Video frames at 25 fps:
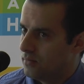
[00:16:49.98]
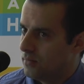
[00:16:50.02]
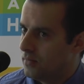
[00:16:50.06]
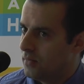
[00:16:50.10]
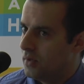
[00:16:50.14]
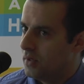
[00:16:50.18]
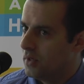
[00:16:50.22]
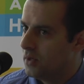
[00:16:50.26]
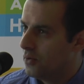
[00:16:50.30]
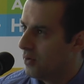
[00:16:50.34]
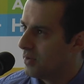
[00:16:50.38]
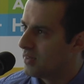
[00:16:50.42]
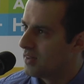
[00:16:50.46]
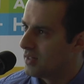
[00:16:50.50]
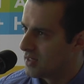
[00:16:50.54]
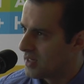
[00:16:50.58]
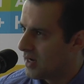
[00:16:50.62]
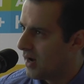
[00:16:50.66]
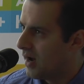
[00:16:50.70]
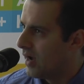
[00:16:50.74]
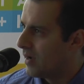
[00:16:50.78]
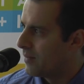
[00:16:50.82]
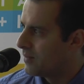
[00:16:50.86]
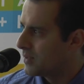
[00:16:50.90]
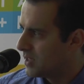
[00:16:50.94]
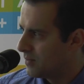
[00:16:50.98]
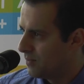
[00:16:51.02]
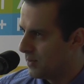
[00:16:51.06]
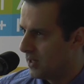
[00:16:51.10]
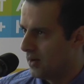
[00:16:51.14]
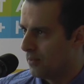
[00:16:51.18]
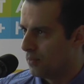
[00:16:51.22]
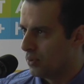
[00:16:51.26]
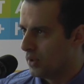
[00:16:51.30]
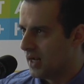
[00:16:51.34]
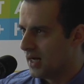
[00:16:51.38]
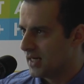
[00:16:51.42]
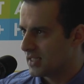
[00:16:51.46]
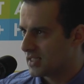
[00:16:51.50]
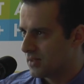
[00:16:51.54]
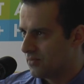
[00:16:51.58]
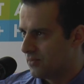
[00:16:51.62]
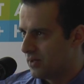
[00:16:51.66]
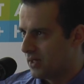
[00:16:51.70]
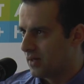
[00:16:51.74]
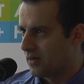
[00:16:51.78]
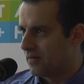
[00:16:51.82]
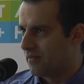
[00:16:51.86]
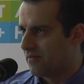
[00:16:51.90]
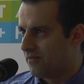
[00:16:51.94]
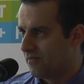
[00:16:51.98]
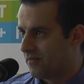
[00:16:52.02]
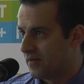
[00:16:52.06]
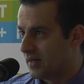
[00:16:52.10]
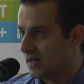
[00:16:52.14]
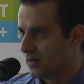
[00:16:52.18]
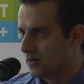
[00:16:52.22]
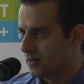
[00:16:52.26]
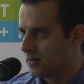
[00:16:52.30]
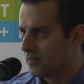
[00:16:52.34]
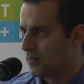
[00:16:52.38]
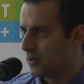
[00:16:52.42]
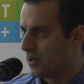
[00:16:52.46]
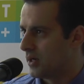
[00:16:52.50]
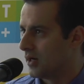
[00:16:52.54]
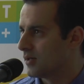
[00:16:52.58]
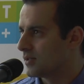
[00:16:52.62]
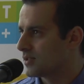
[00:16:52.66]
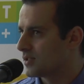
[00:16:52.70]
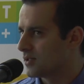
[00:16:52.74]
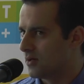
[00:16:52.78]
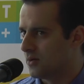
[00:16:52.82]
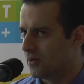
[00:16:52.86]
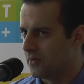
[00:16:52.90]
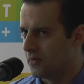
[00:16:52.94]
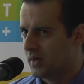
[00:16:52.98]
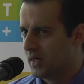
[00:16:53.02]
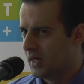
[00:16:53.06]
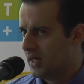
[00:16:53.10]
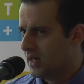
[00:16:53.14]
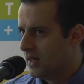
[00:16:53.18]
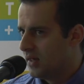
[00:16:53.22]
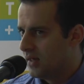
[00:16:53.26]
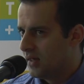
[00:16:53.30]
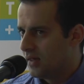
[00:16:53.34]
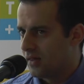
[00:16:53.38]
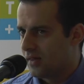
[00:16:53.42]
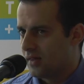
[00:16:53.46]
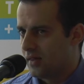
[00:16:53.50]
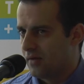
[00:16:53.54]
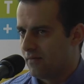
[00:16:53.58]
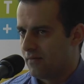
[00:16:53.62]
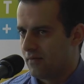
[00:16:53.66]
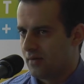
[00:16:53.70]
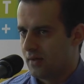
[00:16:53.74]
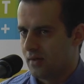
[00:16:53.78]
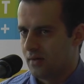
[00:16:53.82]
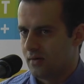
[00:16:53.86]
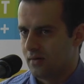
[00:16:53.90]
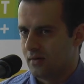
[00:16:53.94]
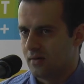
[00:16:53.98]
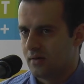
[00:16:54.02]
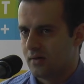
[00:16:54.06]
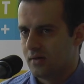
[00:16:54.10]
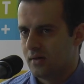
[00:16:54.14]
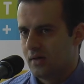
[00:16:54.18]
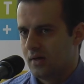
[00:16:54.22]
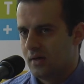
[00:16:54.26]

knew at the time to be a blossoming field, but also given,